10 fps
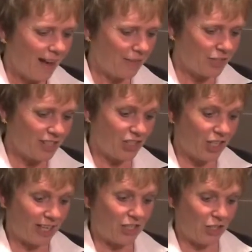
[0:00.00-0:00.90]
I've just
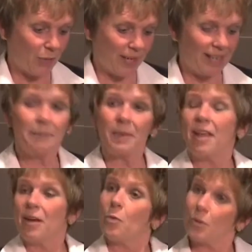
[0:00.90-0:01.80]
checked you in.
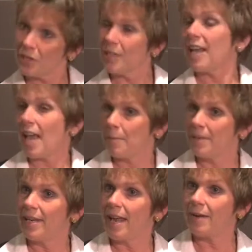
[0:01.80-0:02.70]
What's going to
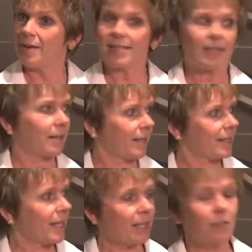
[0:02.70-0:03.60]
happen now is I'm going
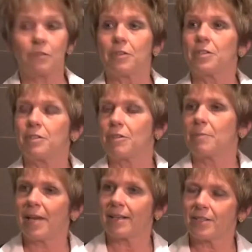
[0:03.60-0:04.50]
to take you through to the
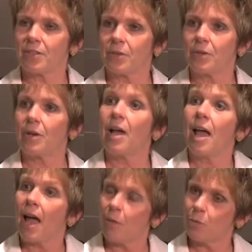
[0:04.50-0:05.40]
room next door
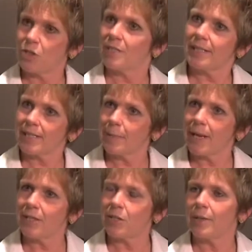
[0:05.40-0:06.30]
and we'll just
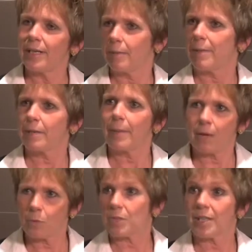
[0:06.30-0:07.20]
explain to you a little bit
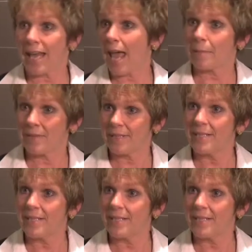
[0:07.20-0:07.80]
about what's going to happen